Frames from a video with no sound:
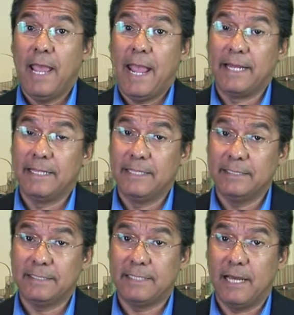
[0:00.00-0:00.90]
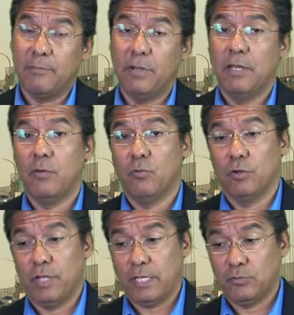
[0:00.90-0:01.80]
And in this step,
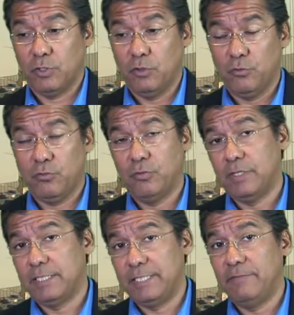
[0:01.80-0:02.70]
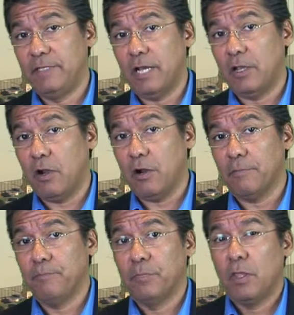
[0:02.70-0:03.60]
as we go through the DVIR,